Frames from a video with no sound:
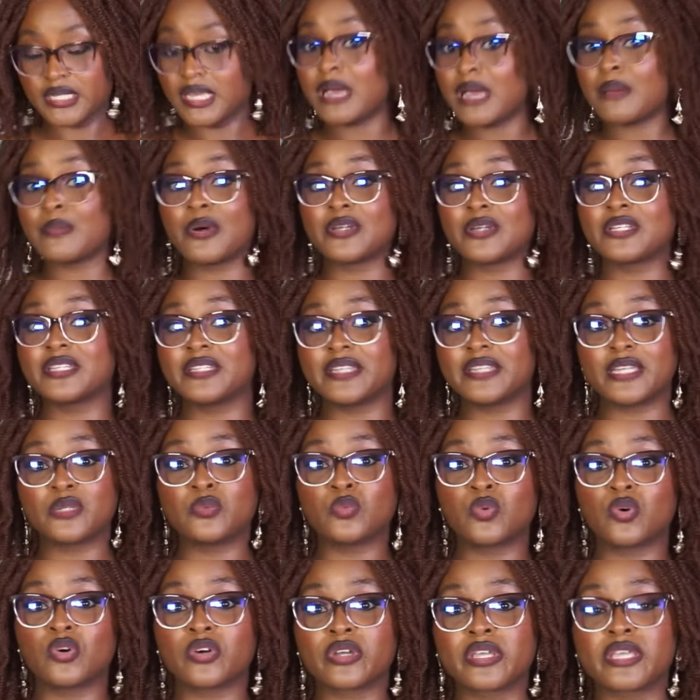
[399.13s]
about the
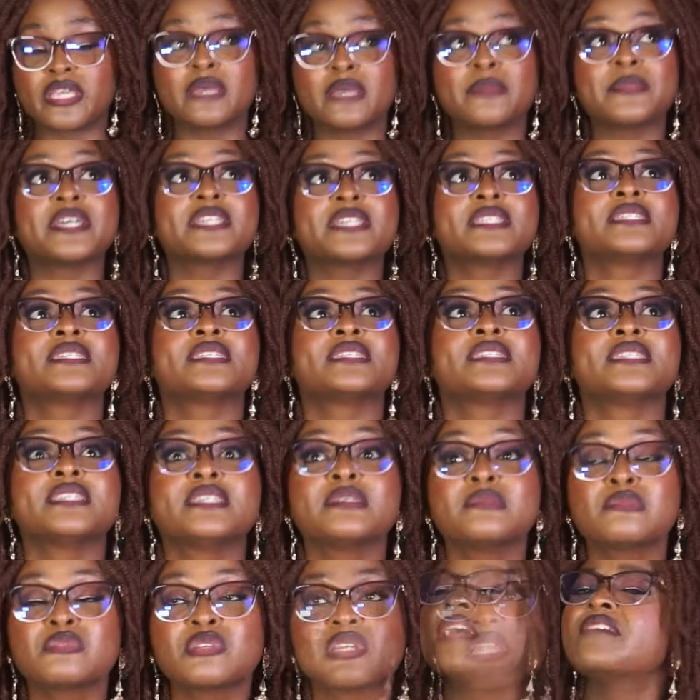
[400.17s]
network, it may
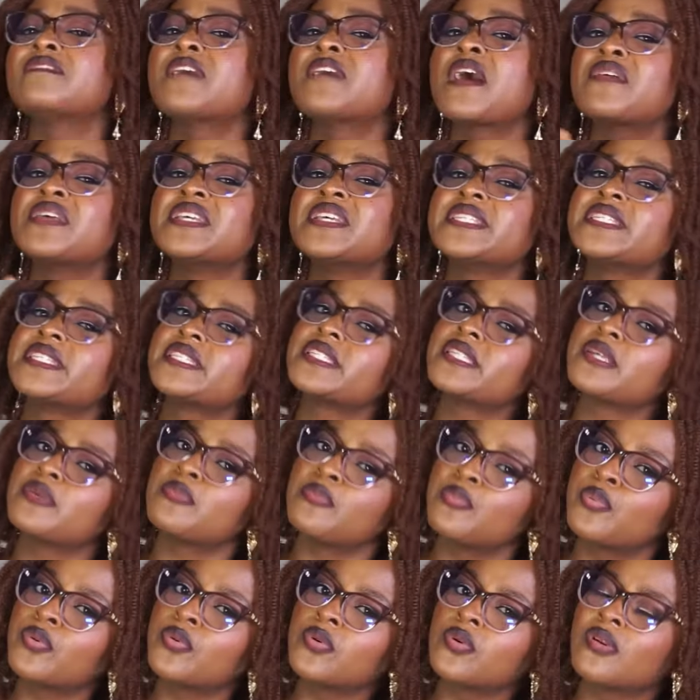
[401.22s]
seem like a very
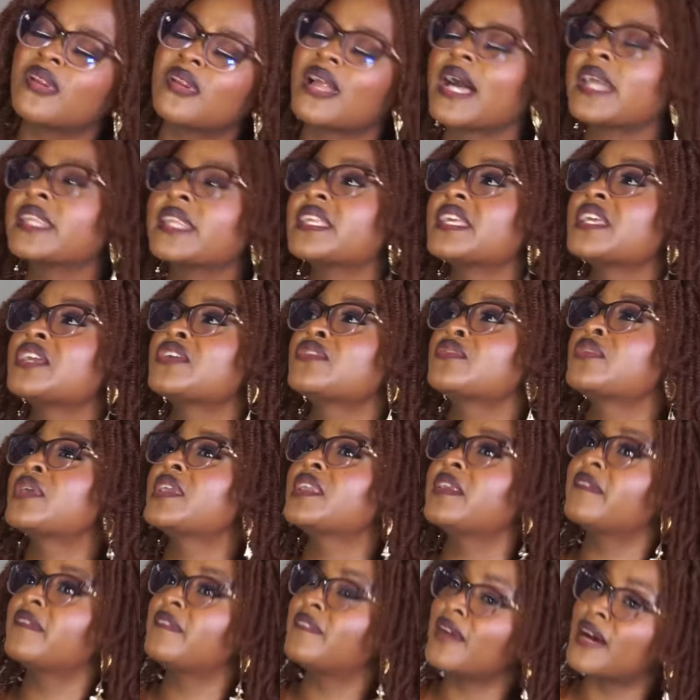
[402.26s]
simple and
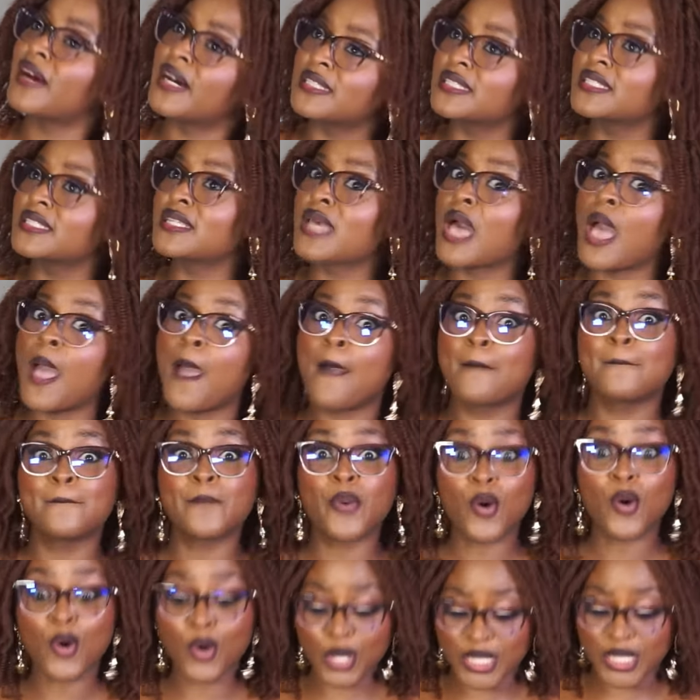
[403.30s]
irrelevant
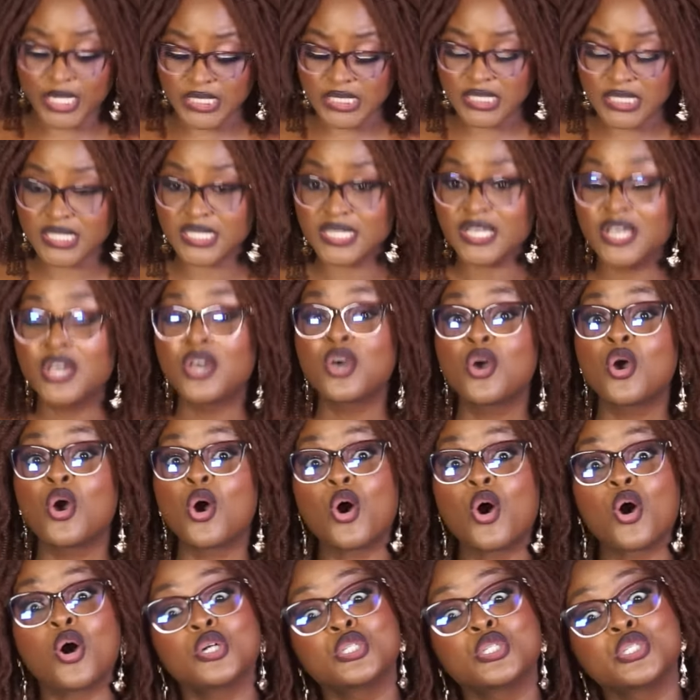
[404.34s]
point
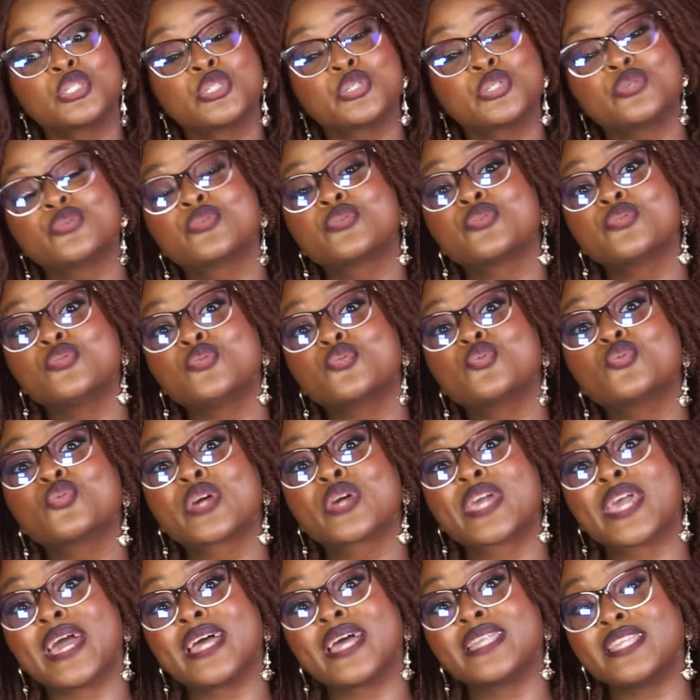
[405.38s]
until you
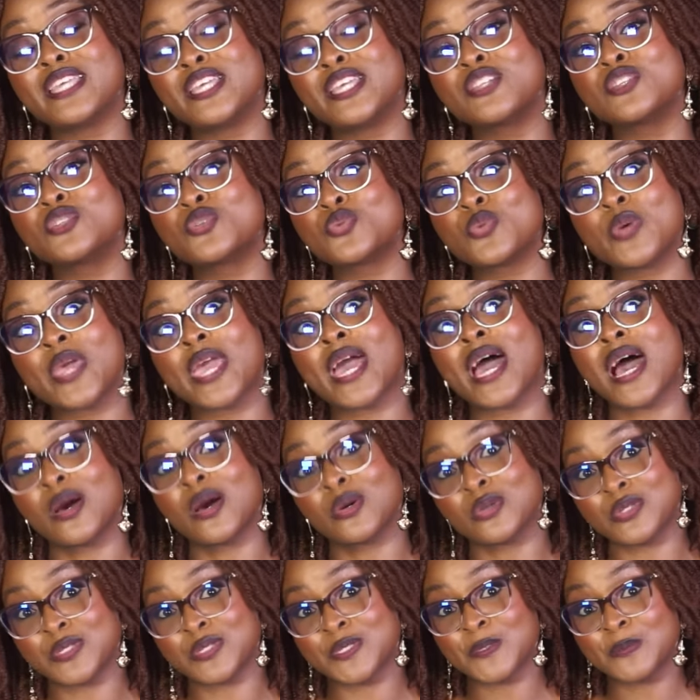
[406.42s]
get into a
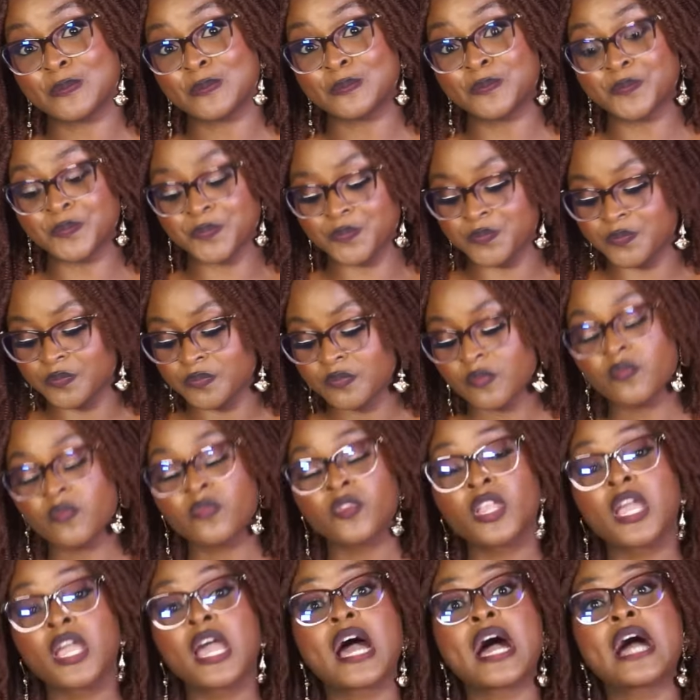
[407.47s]
house and
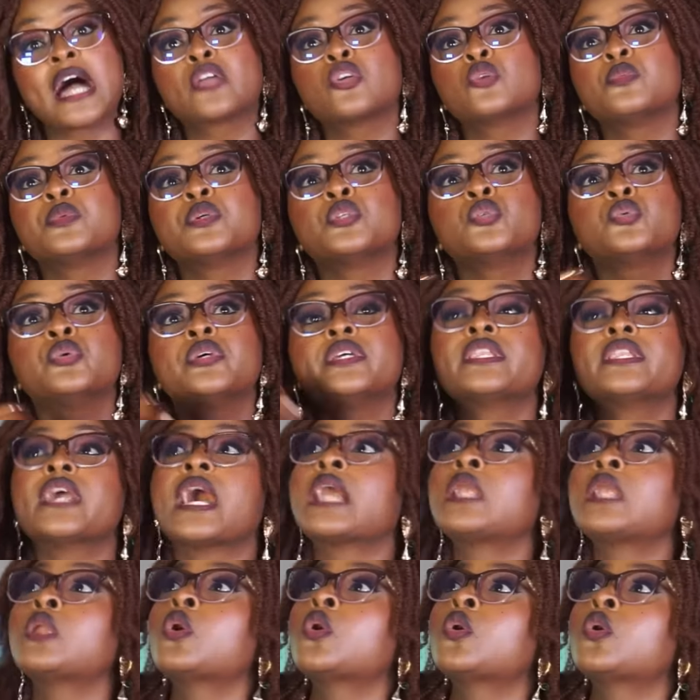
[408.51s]
you'll be doing
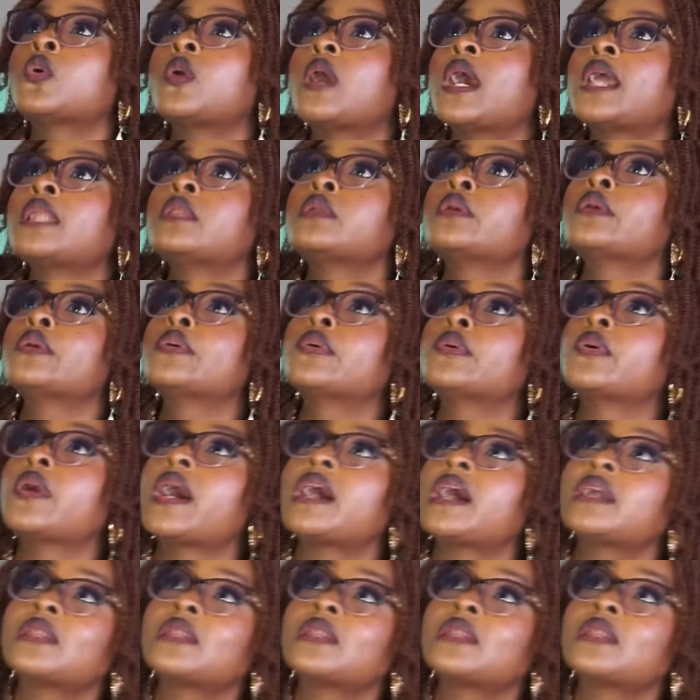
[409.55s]
hello.